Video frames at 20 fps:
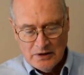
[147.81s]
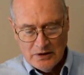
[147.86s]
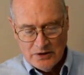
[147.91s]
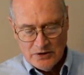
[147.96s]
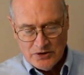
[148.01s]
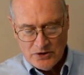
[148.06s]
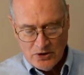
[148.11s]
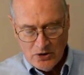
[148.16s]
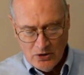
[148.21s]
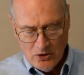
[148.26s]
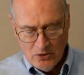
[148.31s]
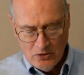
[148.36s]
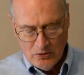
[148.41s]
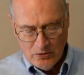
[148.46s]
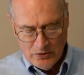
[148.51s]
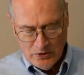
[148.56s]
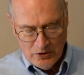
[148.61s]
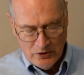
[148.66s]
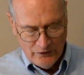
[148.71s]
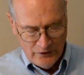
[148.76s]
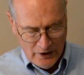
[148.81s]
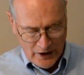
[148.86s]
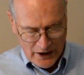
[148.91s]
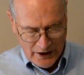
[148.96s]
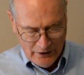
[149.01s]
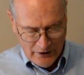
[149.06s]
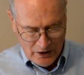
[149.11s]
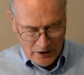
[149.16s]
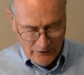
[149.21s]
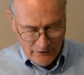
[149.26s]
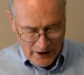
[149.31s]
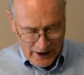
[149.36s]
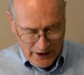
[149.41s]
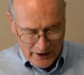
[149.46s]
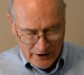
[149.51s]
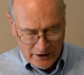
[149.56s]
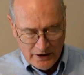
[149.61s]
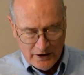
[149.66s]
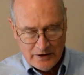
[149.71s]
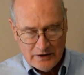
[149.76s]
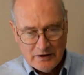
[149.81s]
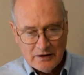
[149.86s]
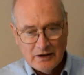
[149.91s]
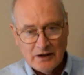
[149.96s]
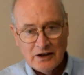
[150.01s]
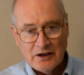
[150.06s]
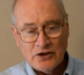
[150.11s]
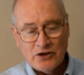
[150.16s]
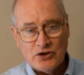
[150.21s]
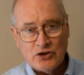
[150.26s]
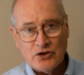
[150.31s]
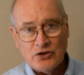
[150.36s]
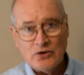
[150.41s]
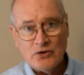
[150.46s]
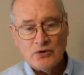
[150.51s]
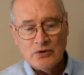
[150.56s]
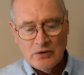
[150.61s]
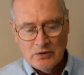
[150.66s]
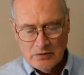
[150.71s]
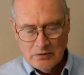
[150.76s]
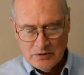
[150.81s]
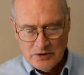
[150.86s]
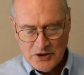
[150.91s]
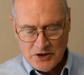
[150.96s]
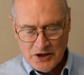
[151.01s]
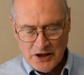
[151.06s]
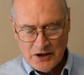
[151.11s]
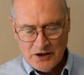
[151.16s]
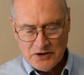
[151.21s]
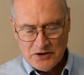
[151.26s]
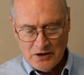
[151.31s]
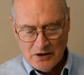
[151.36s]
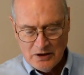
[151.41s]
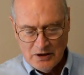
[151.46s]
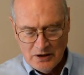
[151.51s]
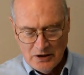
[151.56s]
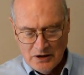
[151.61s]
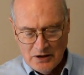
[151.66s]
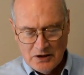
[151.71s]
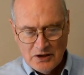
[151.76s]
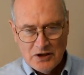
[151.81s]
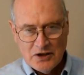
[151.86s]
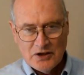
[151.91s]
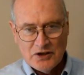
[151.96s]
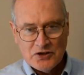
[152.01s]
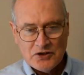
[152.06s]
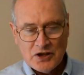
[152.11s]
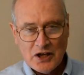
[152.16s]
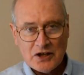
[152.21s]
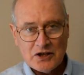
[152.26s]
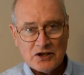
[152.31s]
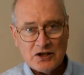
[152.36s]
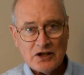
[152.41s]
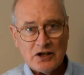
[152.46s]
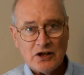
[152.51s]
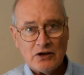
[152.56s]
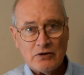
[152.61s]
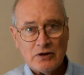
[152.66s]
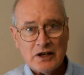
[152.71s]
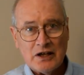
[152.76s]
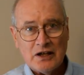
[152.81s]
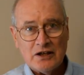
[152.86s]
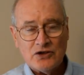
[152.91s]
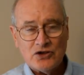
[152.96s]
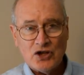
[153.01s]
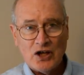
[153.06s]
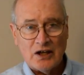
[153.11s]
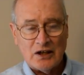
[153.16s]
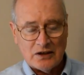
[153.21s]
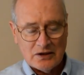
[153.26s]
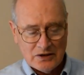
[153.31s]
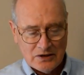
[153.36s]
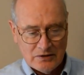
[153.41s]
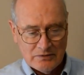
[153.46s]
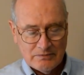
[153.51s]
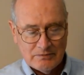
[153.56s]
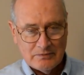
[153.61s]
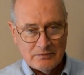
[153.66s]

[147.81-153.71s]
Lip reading: so you've divided it into 6 60-degree chunks.